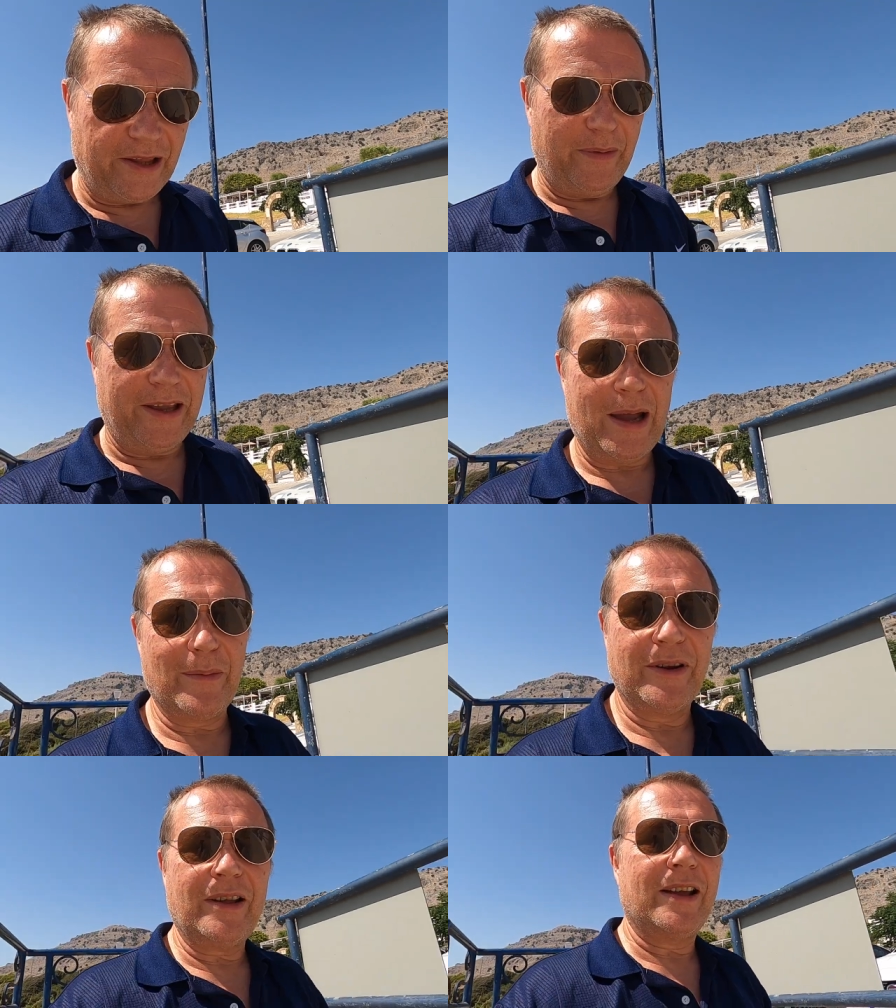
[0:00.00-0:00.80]
the end of the
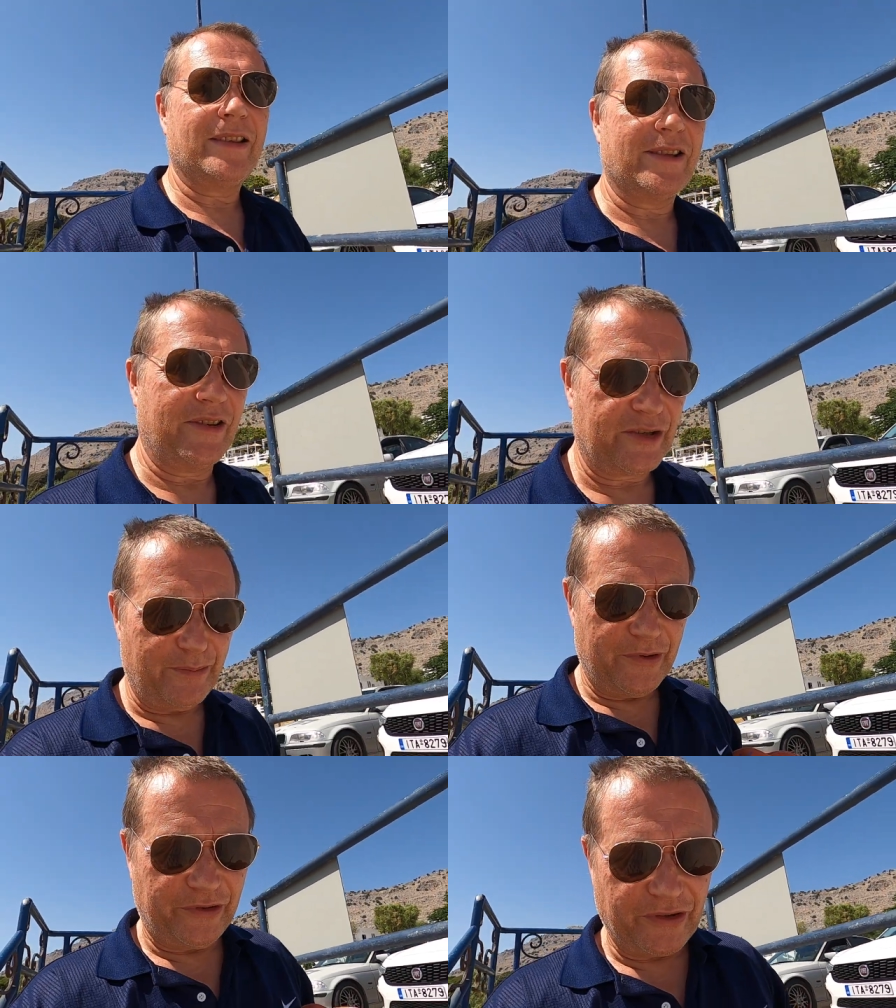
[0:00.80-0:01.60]
camera. No, it does, it's
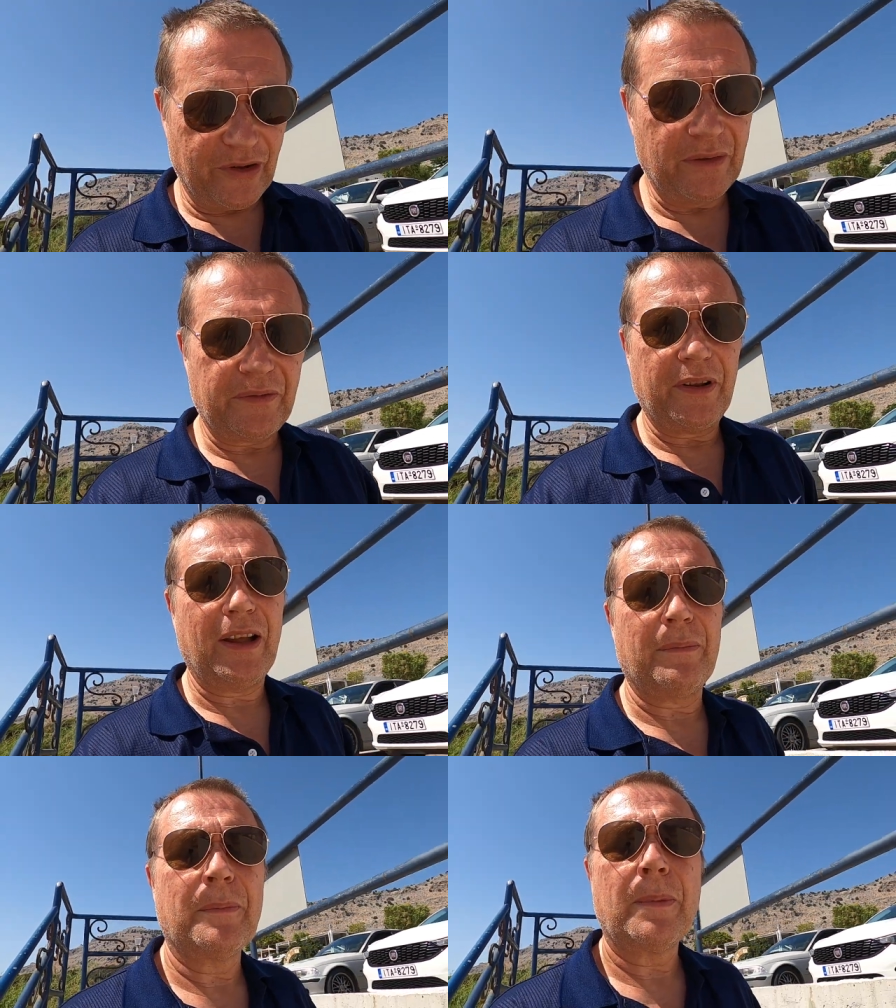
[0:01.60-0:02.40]
designed for
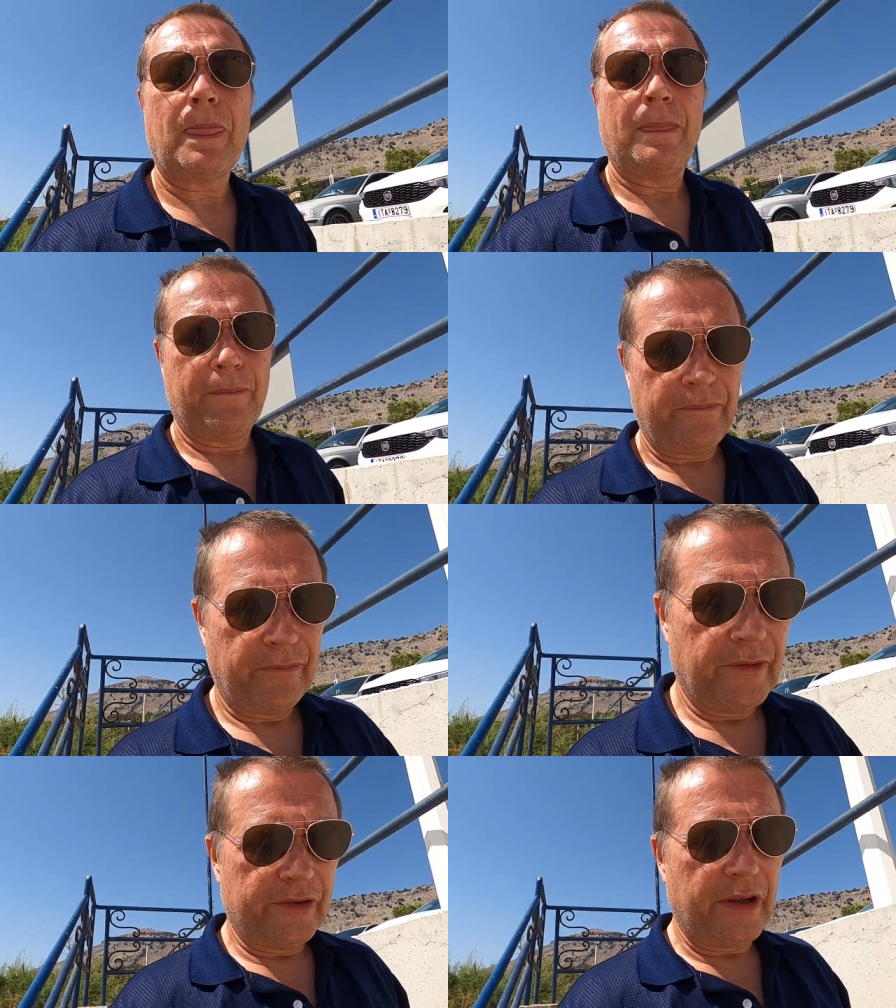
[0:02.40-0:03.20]
that.
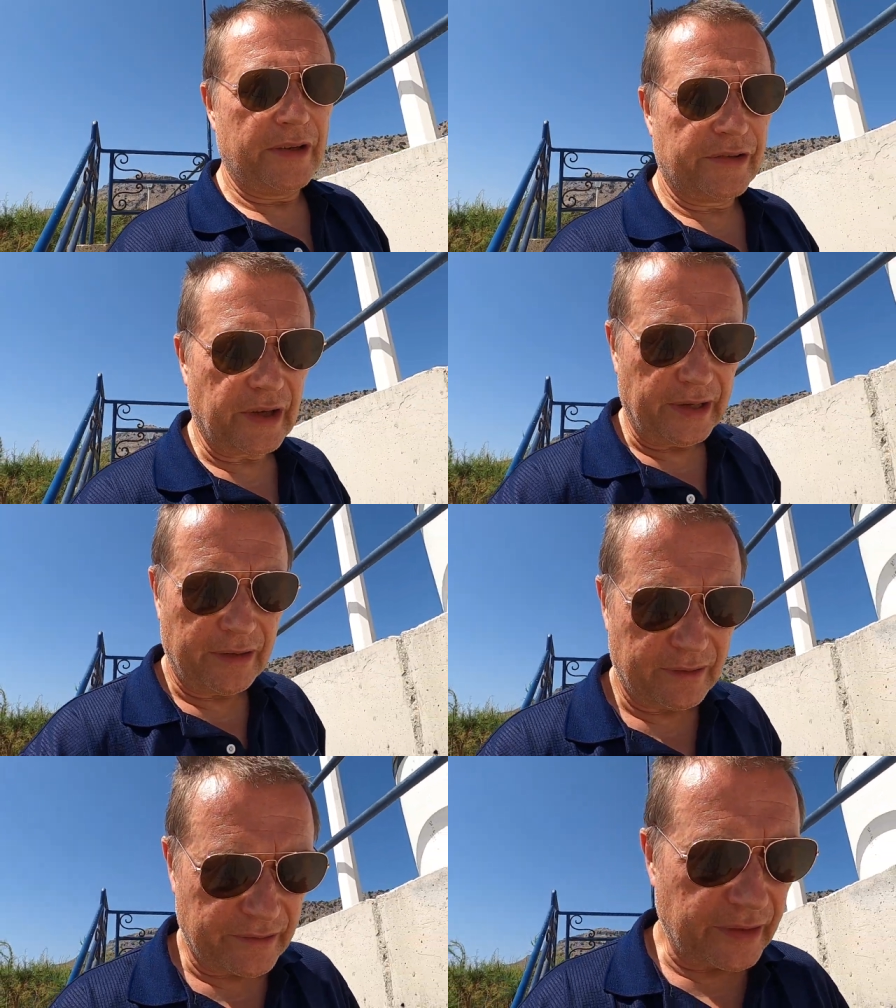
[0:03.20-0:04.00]
So they say.
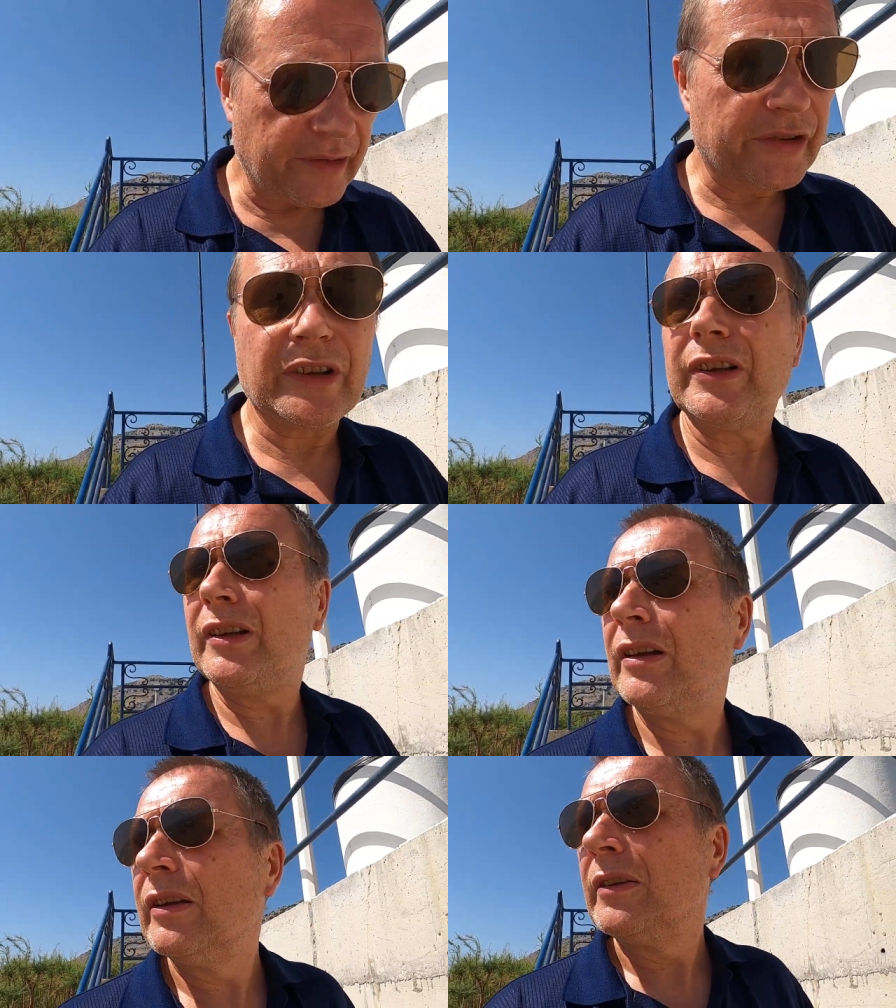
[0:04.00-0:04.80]
Let's go and see.
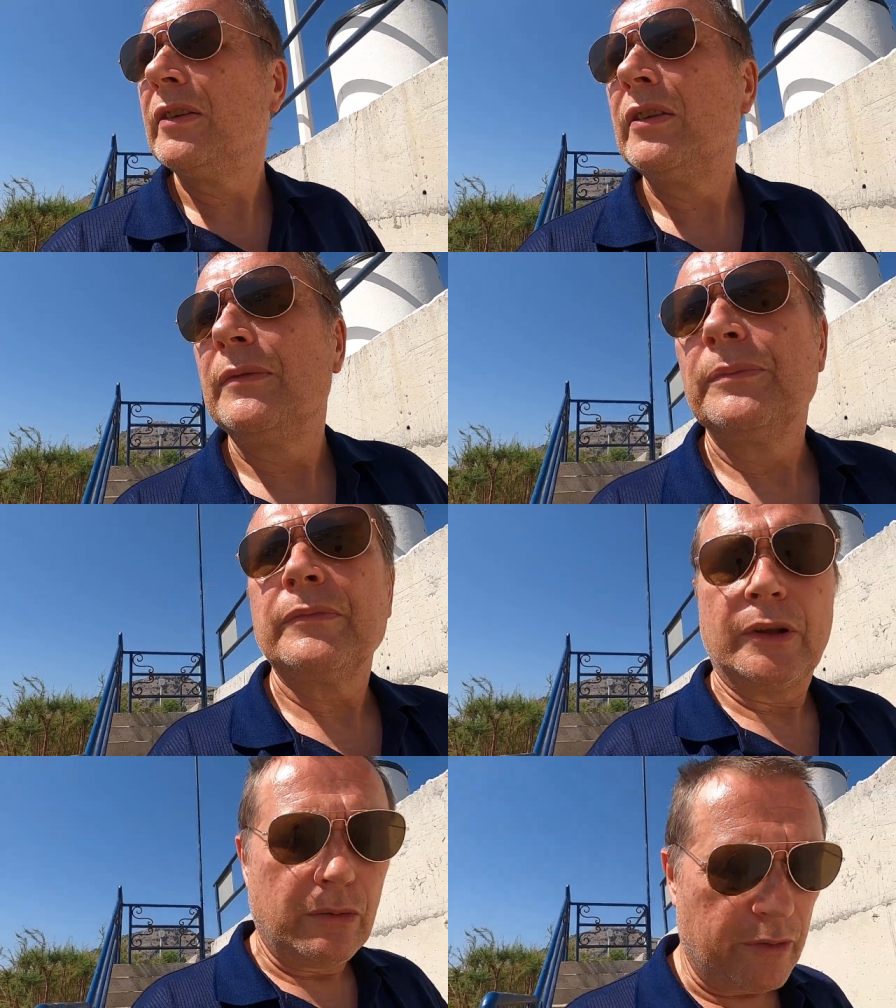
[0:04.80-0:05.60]

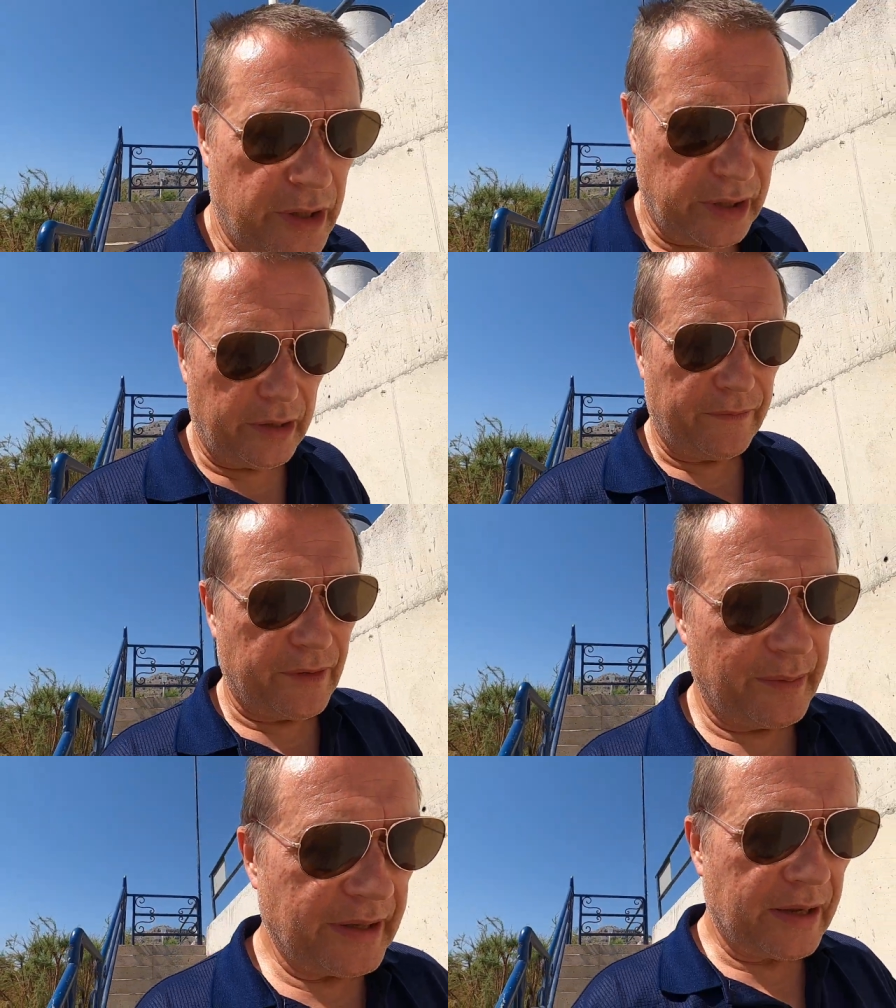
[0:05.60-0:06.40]
Okay,
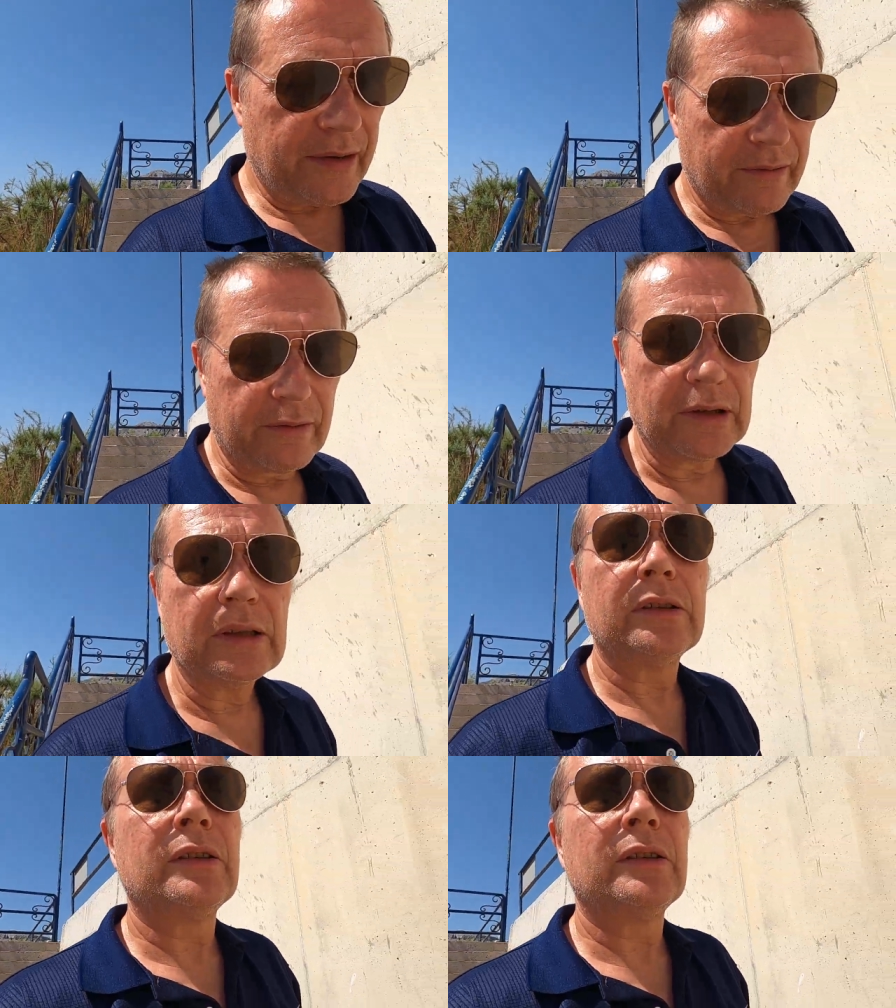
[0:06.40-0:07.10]
follow me down. Look